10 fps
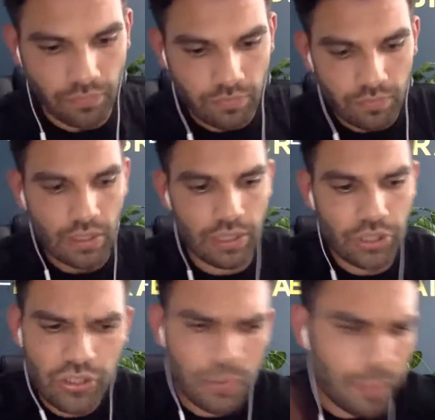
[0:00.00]
and
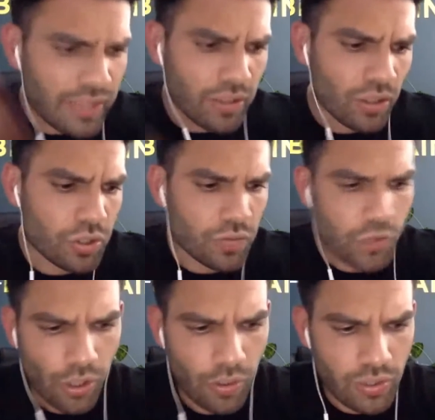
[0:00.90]
she's appeared in loads of
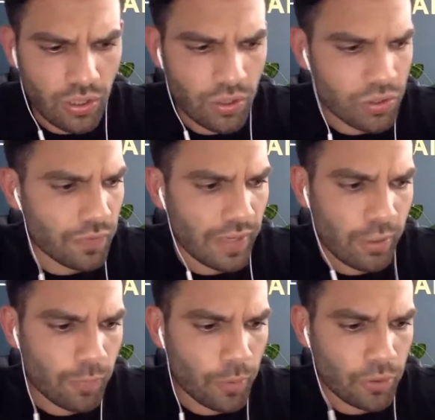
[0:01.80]
shows and loads of health
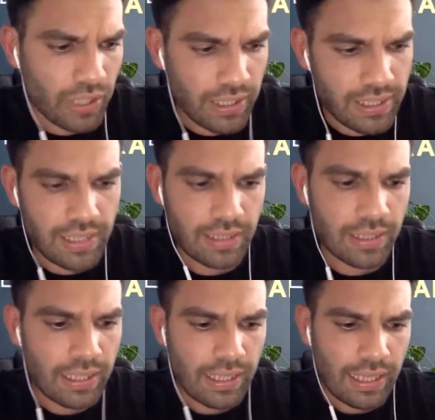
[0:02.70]
podcasts
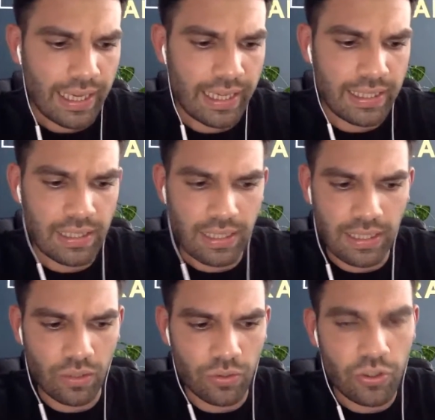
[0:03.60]
and
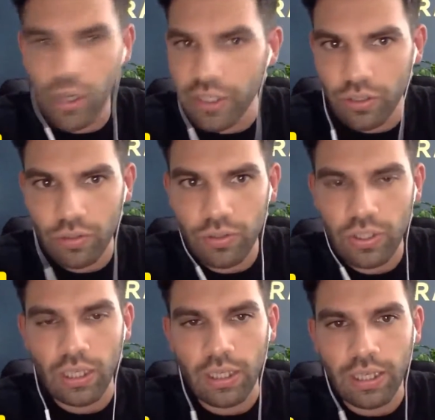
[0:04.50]
on Sky News.
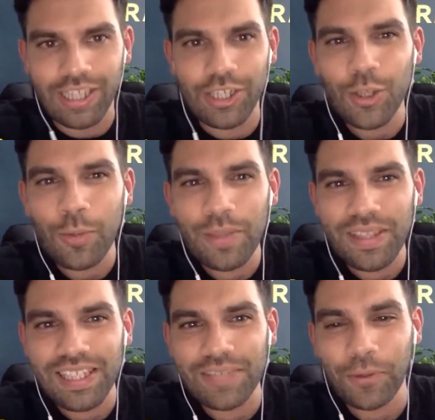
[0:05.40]
And she told me
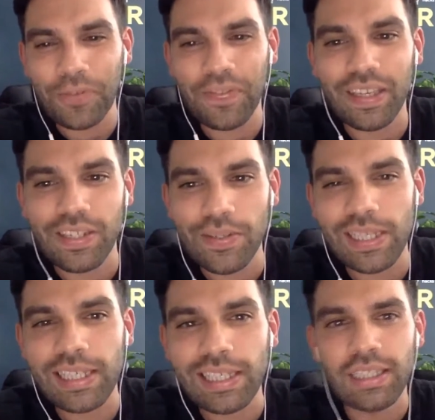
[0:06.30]
this one thing. She was like,